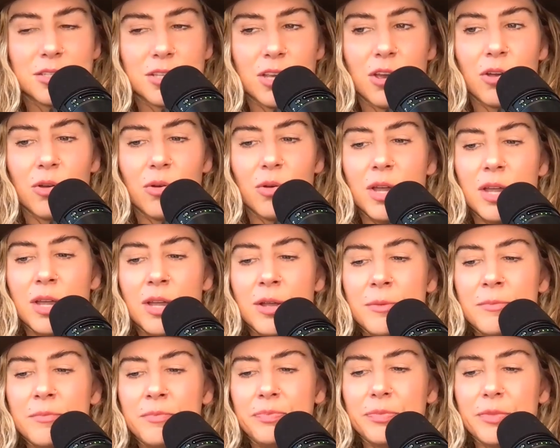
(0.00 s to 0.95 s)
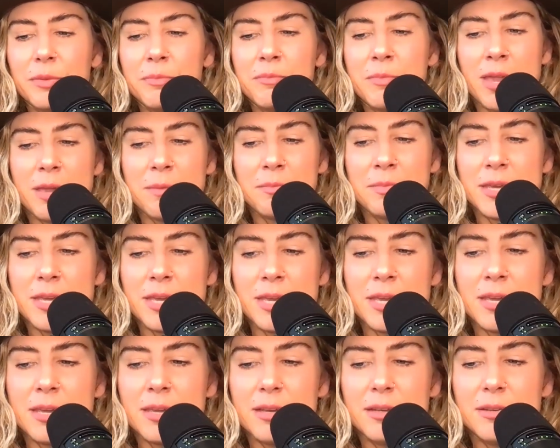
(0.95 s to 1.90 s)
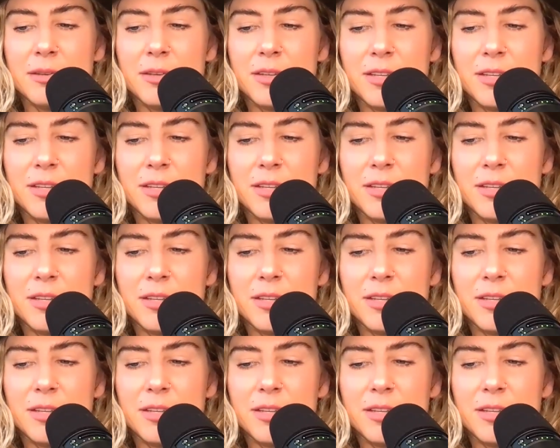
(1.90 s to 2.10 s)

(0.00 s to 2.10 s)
So maybe